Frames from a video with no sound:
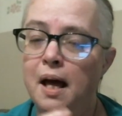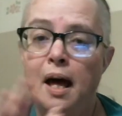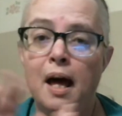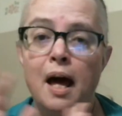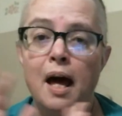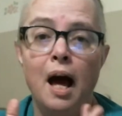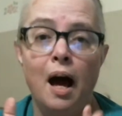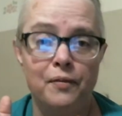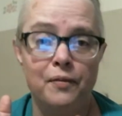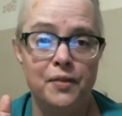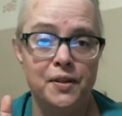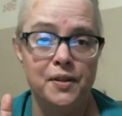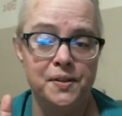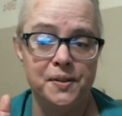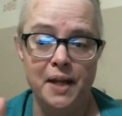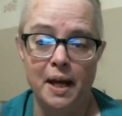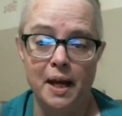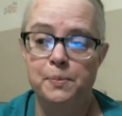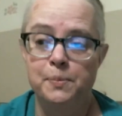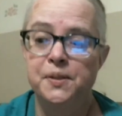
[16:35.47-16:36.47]
of the
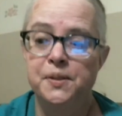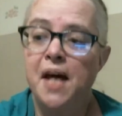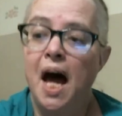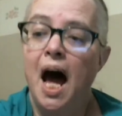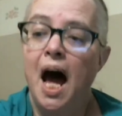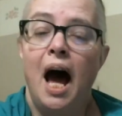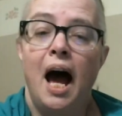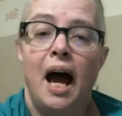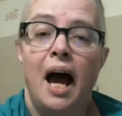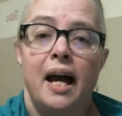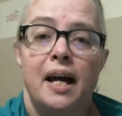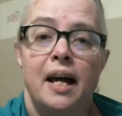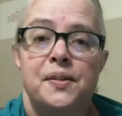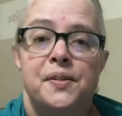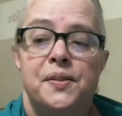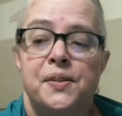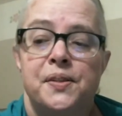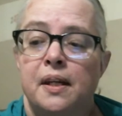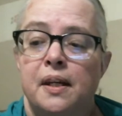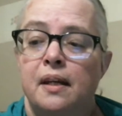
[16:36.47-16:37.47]
same
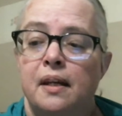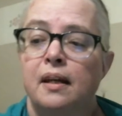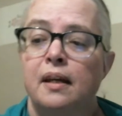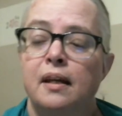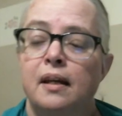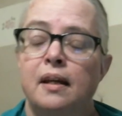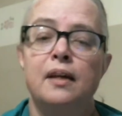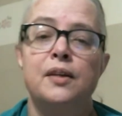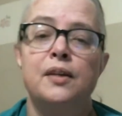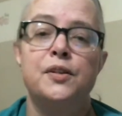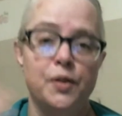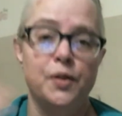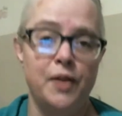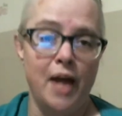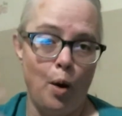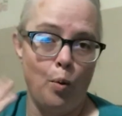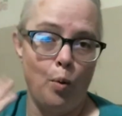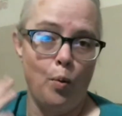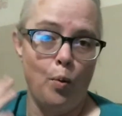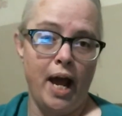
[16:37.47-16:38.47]
size, so
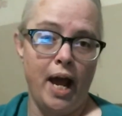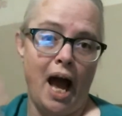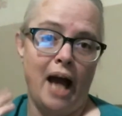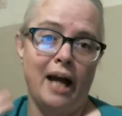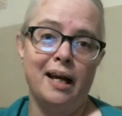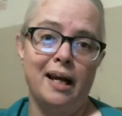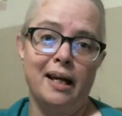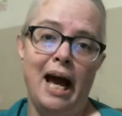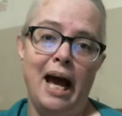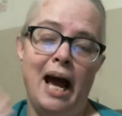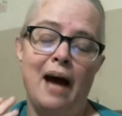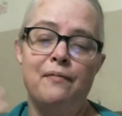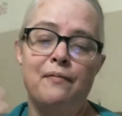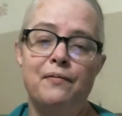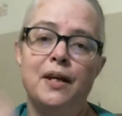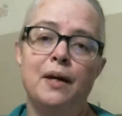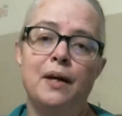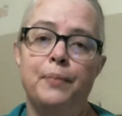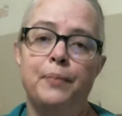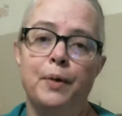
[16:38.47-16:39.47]
that way I could have
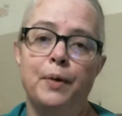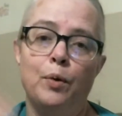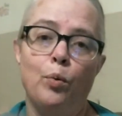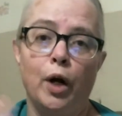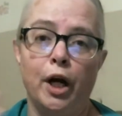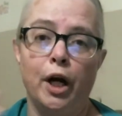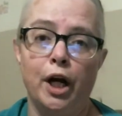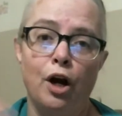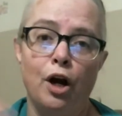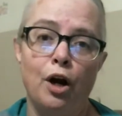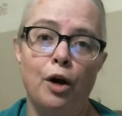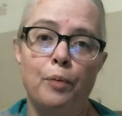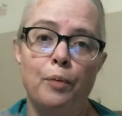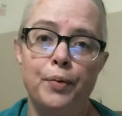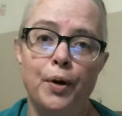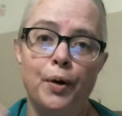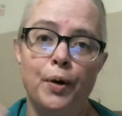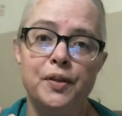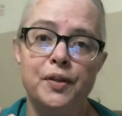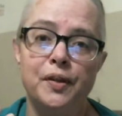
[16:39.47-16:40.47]
them be working on them
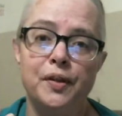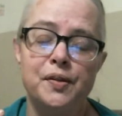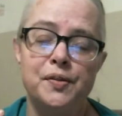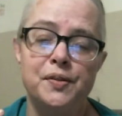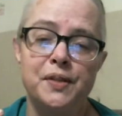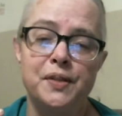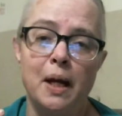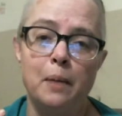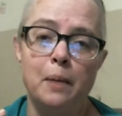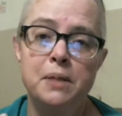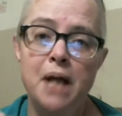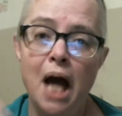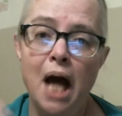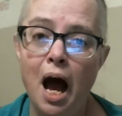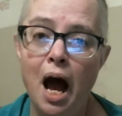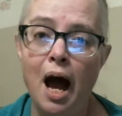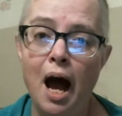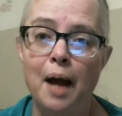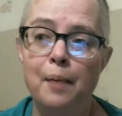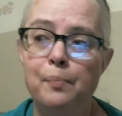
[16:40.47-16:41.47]
both at the same
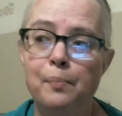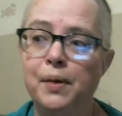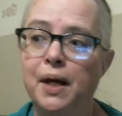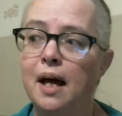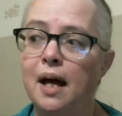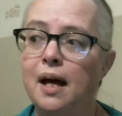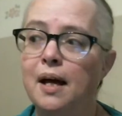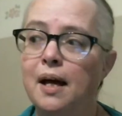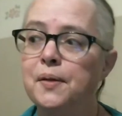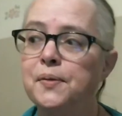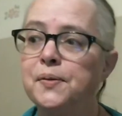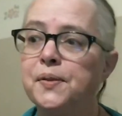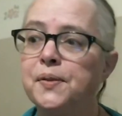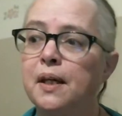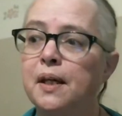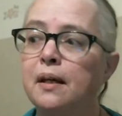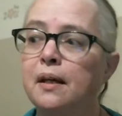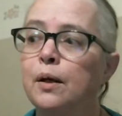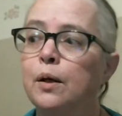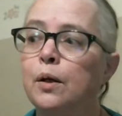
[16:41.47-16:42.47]
time, because
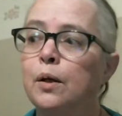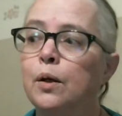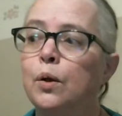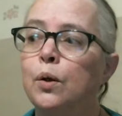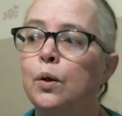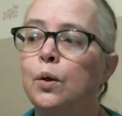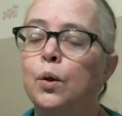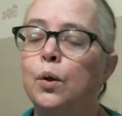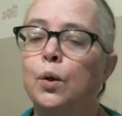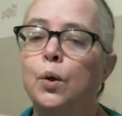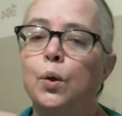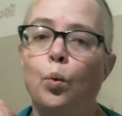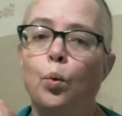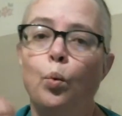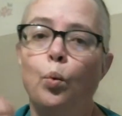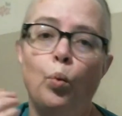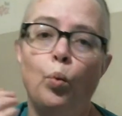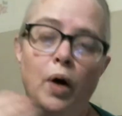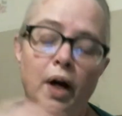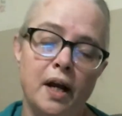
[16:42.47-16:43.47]

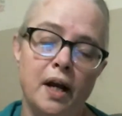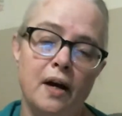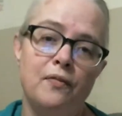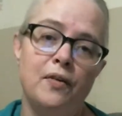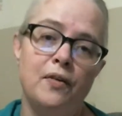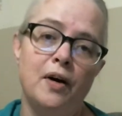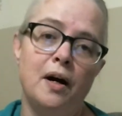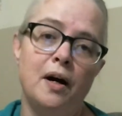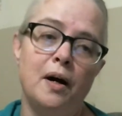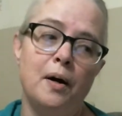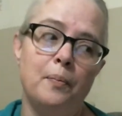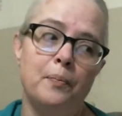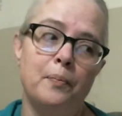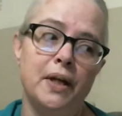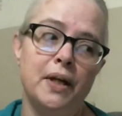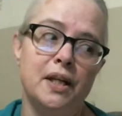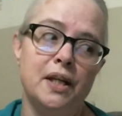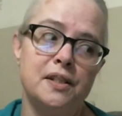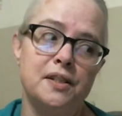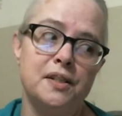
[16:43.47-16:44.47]
one of them
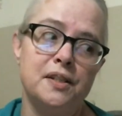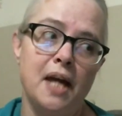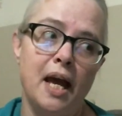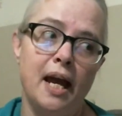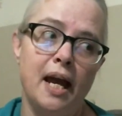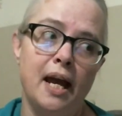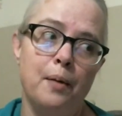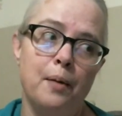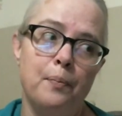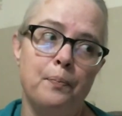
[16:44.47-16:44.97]
is a